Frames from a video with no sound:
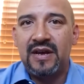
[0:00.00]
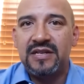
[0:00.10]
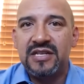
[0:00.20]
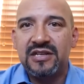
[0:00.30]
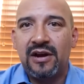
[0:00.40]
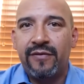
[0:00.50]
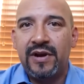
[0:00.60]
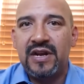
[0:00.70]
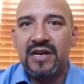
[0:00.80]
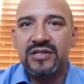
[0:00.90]

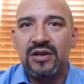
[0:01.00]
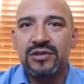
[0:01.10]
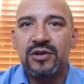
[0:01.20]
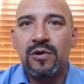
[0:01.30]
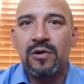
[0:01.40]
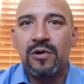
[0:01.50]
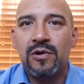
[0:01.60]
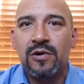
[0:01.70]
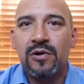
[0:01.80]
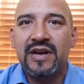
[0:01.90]
discovering social work
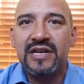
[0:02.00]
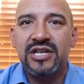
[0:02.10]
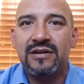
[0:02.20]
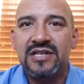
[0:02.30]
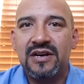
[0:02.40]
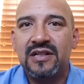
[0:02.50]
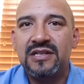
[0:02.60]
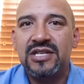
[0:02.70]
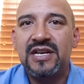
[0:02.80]
and gerontology,